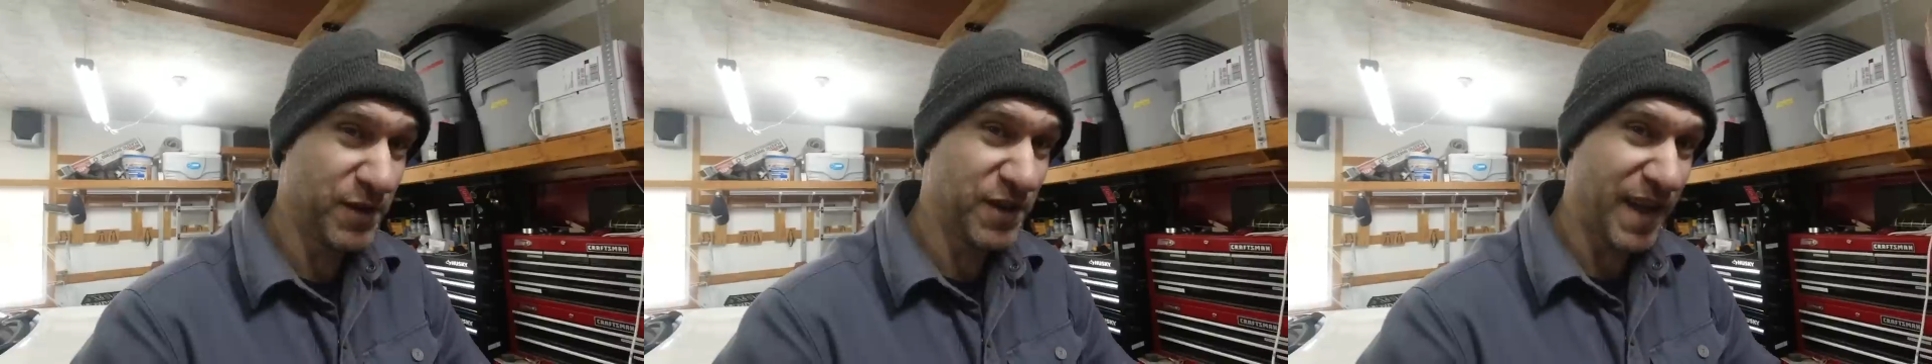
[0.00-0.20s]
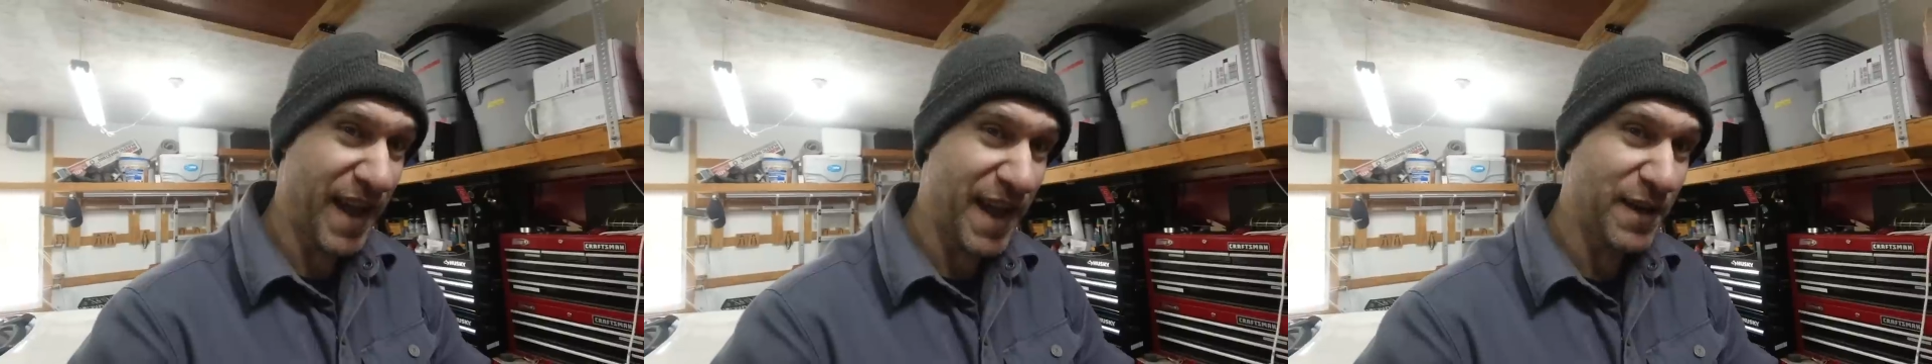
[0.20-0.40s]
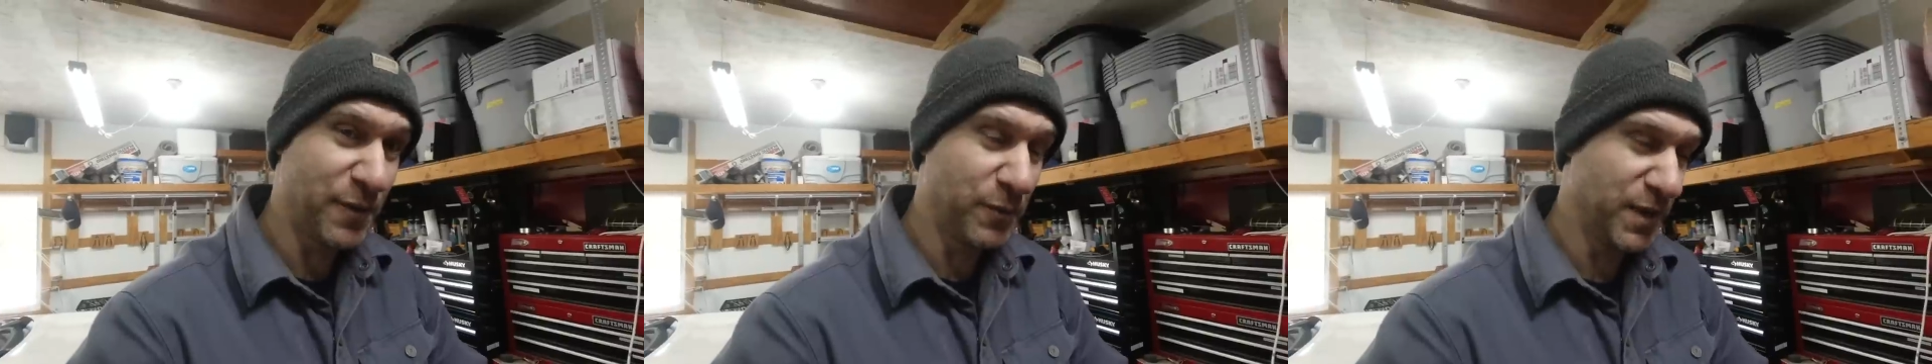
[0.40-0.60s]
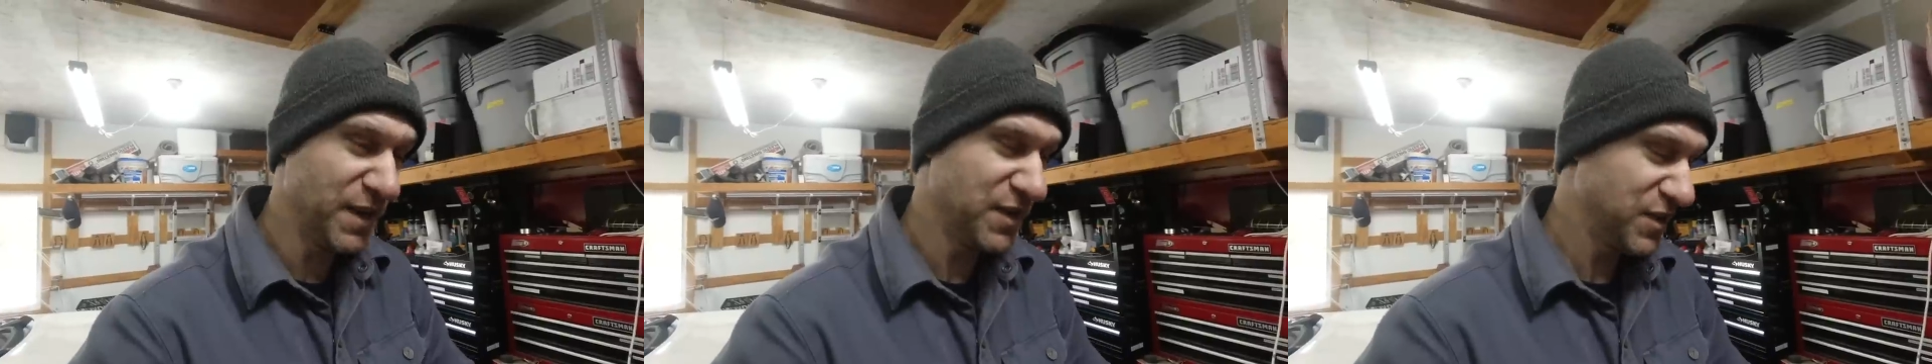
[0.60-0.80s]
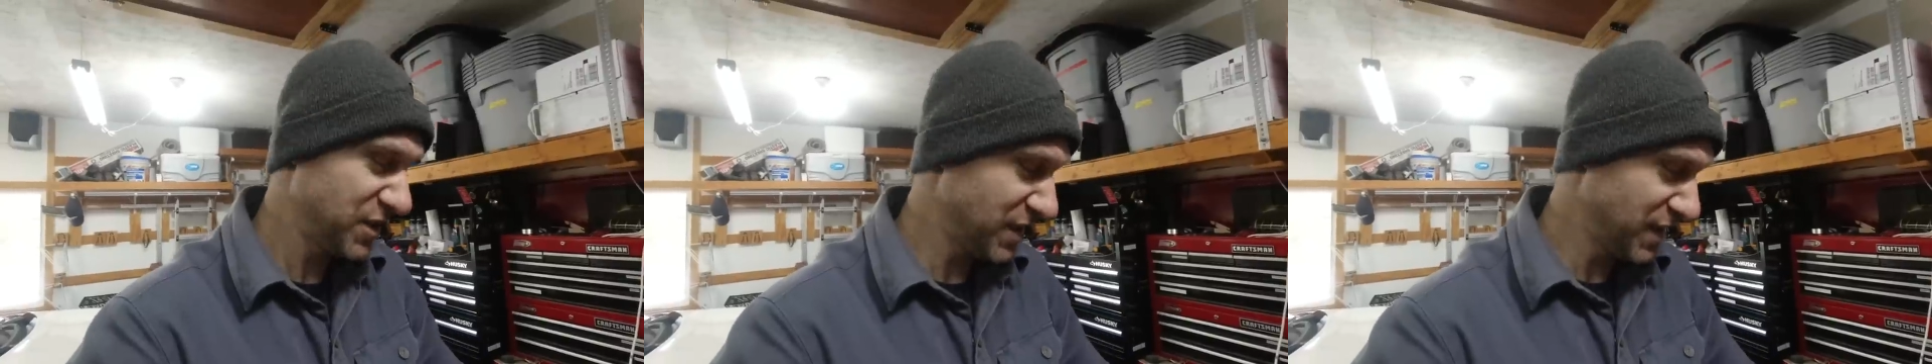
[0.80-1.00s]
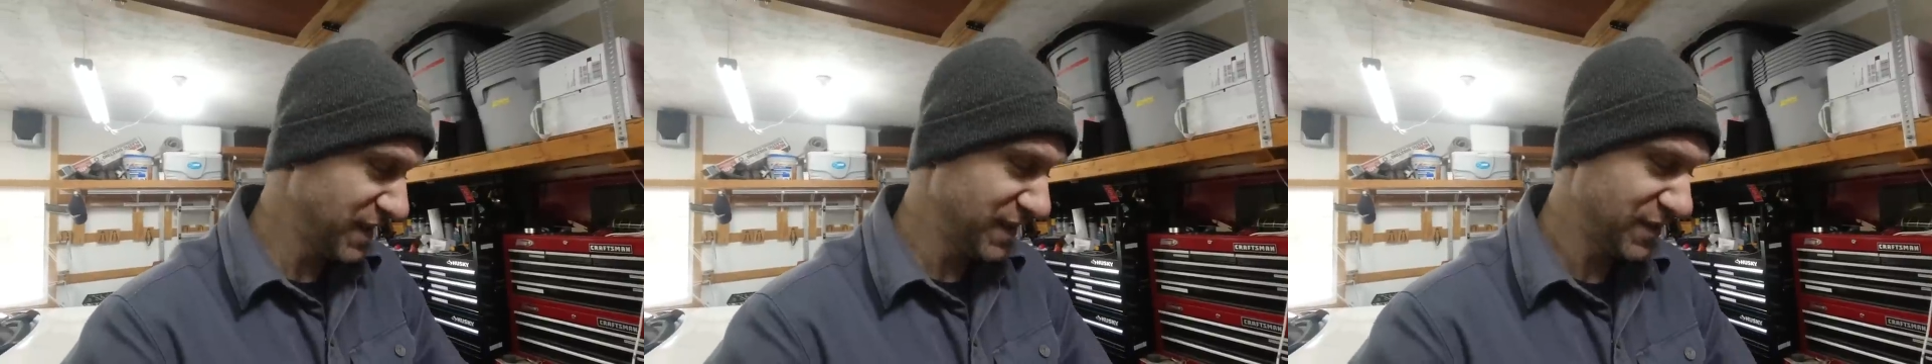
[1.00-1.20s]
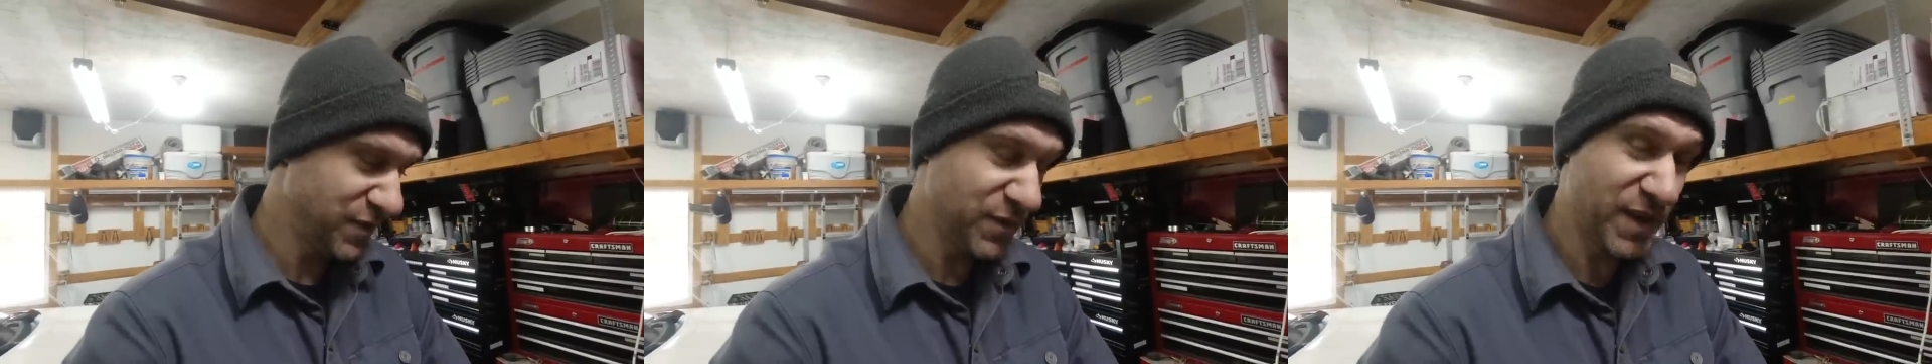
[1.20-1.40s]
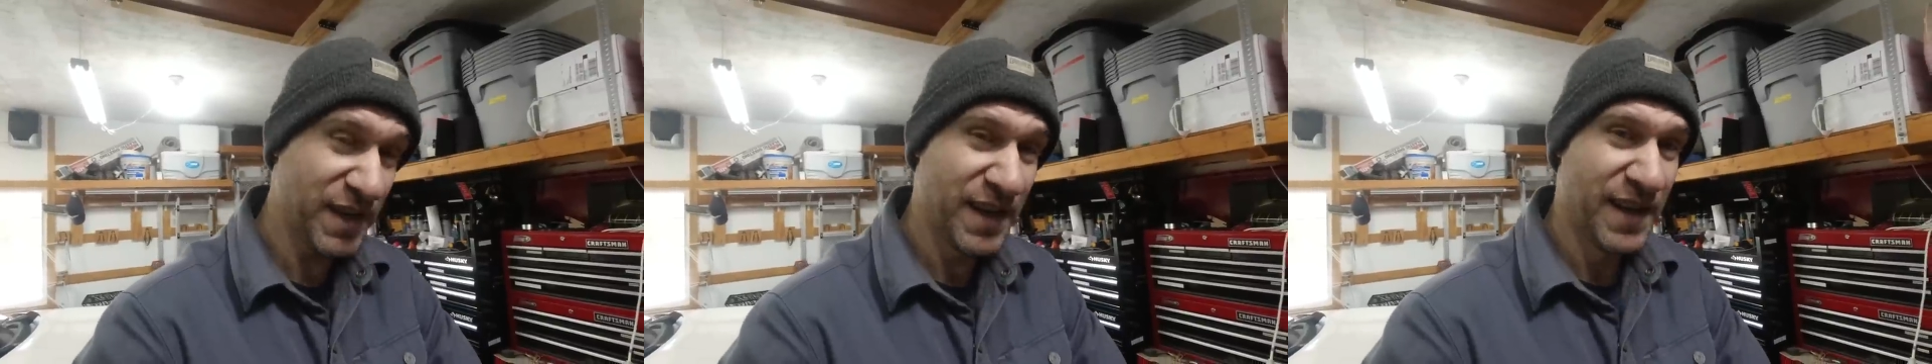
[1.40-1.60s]
when you add a wind chill
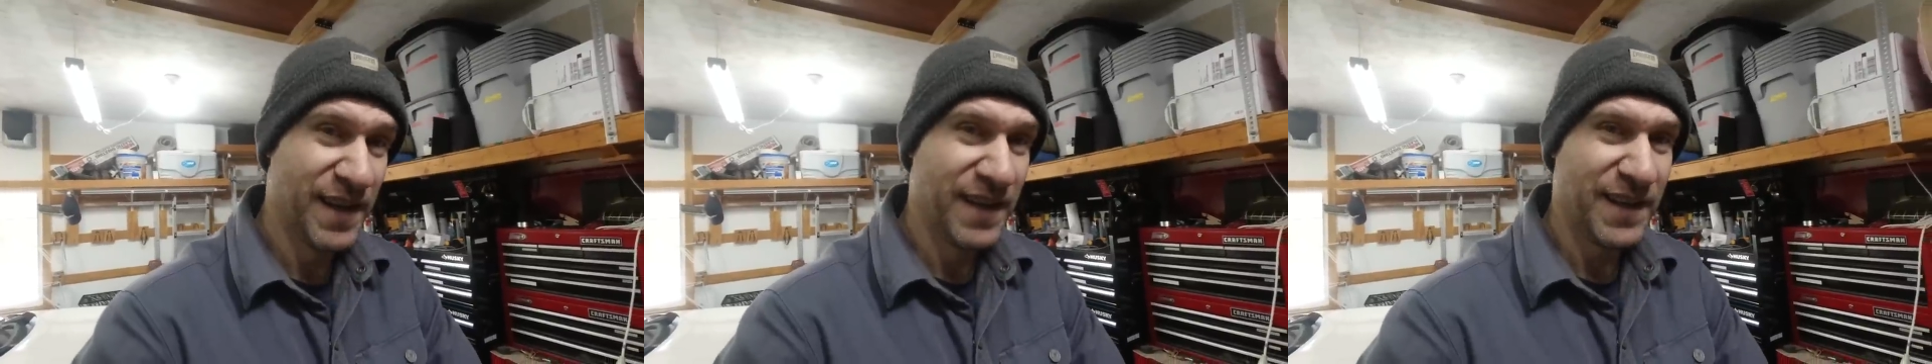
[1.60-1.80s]
into it,